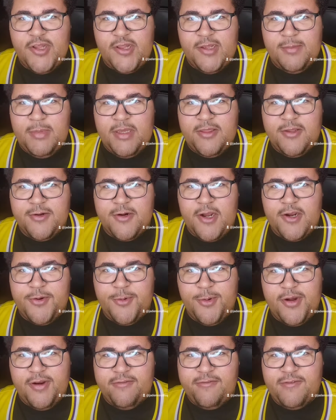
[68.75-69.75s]
Telling me they're not
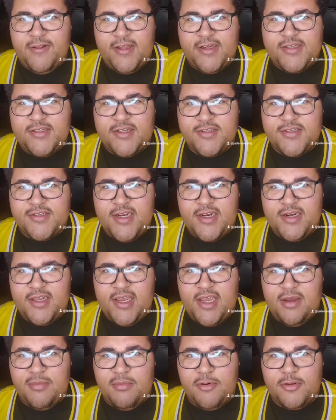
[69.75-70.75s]
going to flex us,
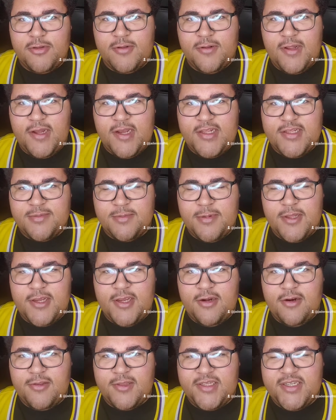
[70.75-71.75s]
Dan Campbell and the Lions
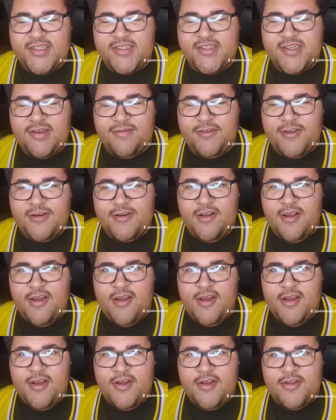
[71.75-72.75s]
playing on Thanksgiving.
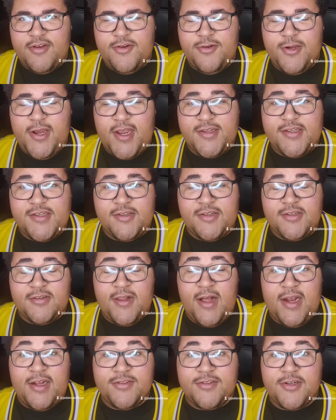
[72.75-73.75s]
Do you guys think the
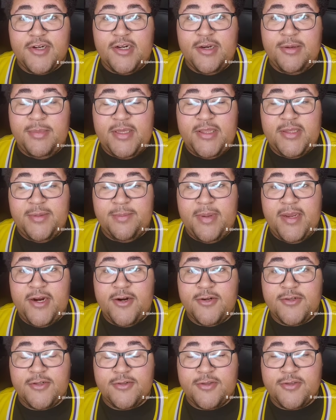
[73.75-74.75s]
Lions are going to beat the
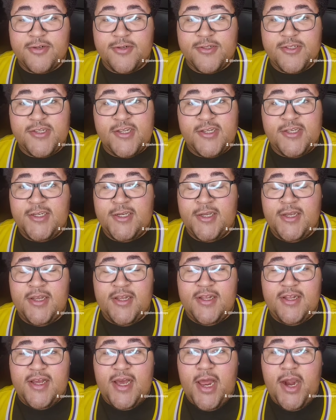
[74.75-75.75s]
Bears on Thursday?
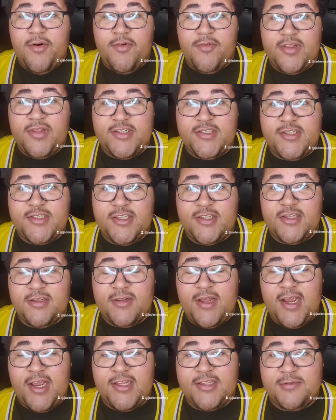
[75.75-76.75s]
I don't really see
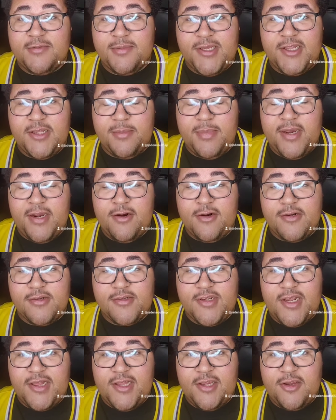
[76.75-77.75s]
the Lions beating the
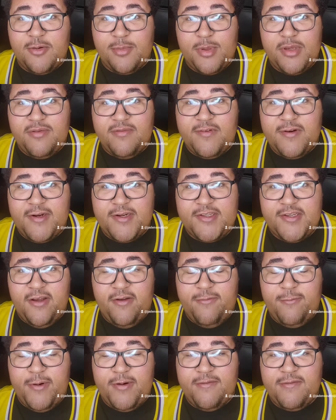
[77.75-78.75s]
Bears. I think it would be a very
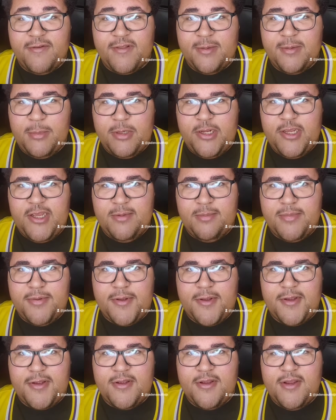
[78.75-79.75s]
tough win for them to get,
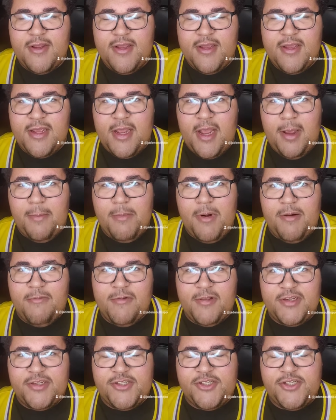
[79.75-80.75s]
but I'm
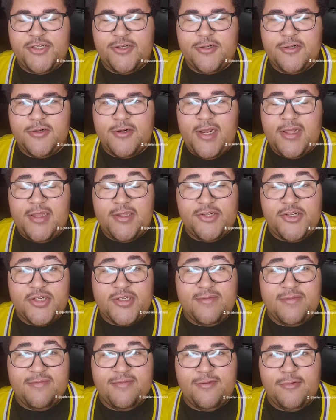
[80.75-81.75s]
not really sure. I think
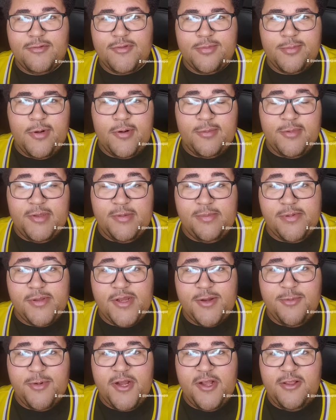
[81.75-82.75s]
Justin Fields will probably
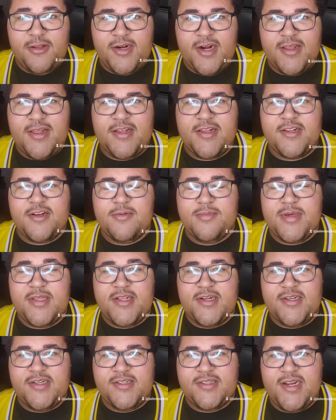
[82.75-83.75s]
play well, and I think that would be
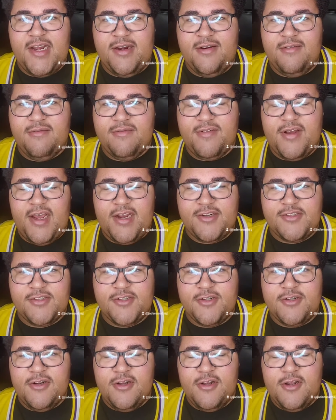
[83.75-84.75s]
the deciding
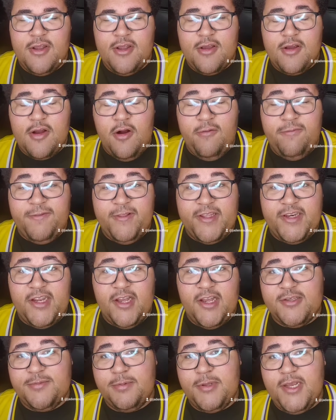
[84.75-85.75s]
factor. Hopefully he
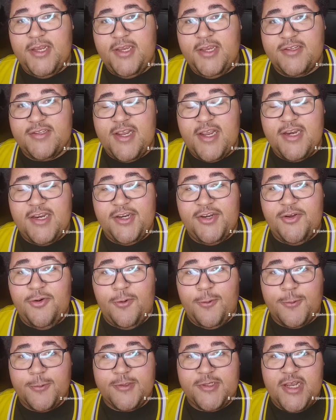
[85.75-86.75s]
does play, because Andy
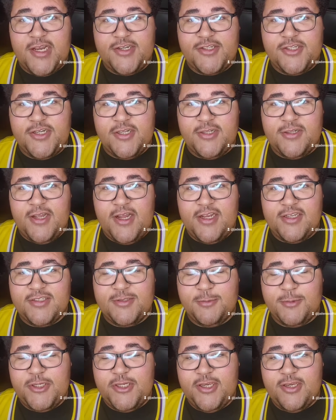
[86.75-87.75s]
Dalton was actually in
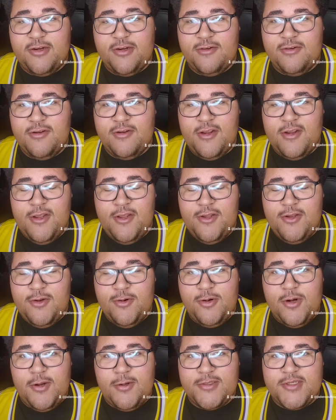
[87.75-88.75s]
last week, and
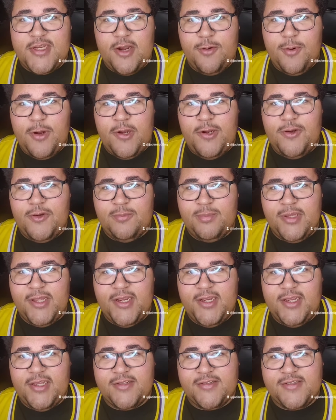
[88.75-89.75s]
who knows how well he'll
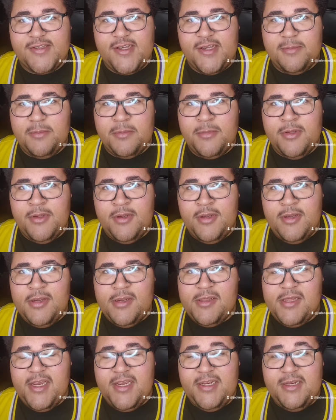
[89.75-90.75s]
play against them.
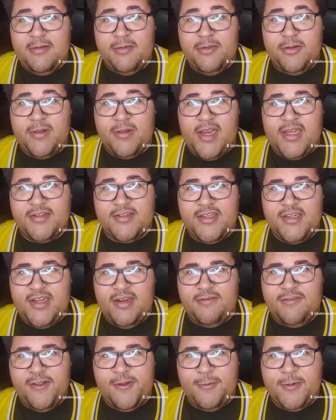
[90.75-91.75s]
The Lions could
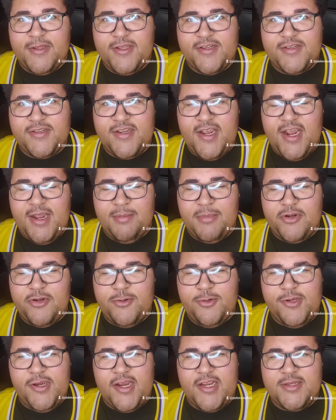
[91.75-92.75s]
definitely win this game, but
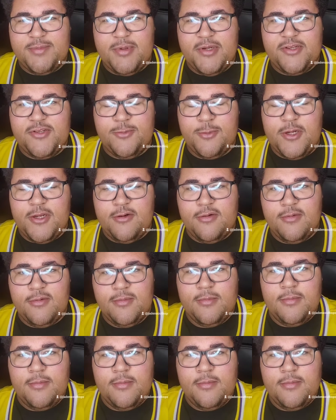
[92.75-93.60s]
who do you guys pick to win?